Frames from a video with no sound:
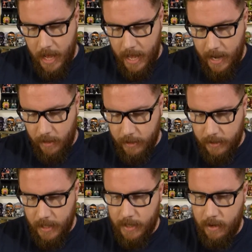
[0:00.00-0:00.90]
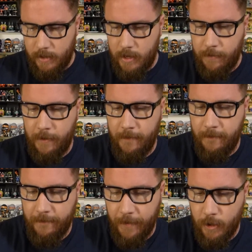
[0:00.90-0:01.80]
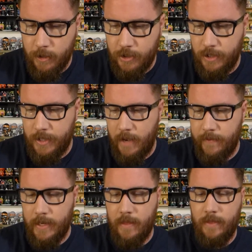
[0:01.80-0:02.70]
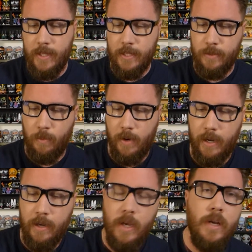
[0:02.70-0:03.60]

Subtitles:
And it looks like there are different versions of it in this one.